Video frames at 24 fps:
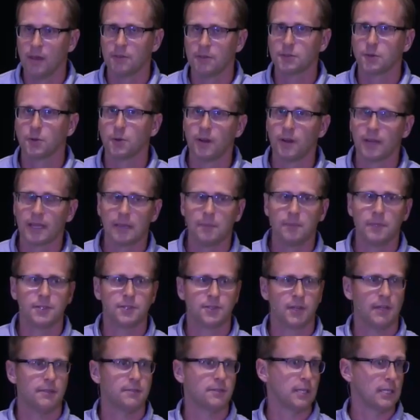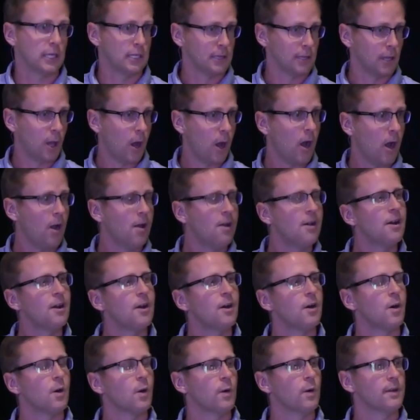Torah can be translated law
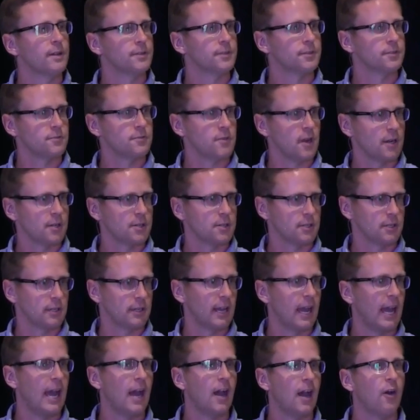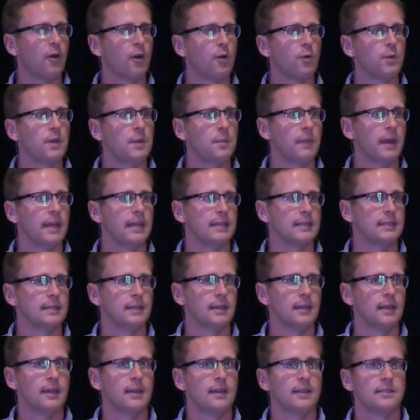or instruction. How are we meant
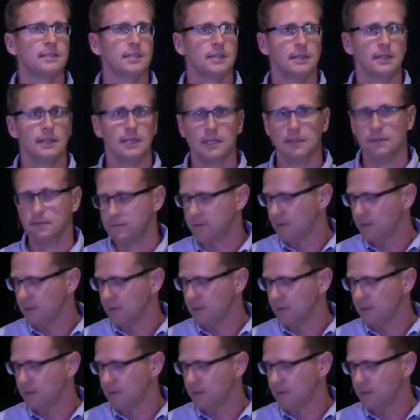to live?